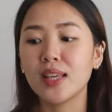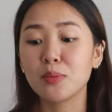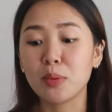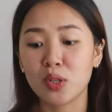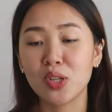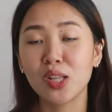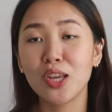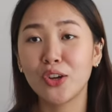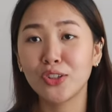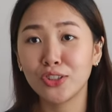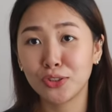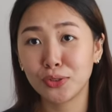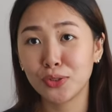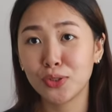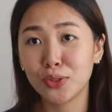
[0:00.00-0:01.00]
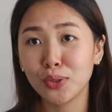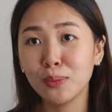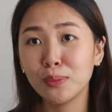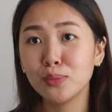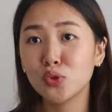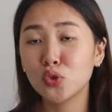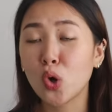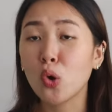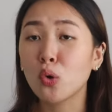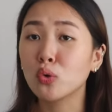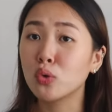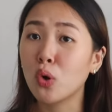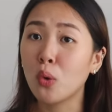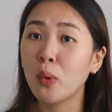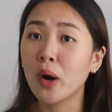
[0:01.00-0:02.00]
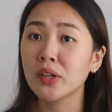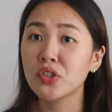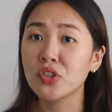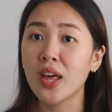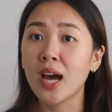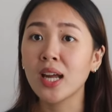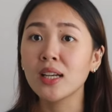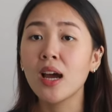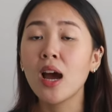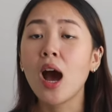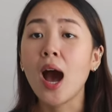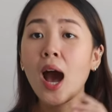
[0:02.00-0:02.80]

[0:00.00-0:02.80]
especially on YouTube, so go watch that.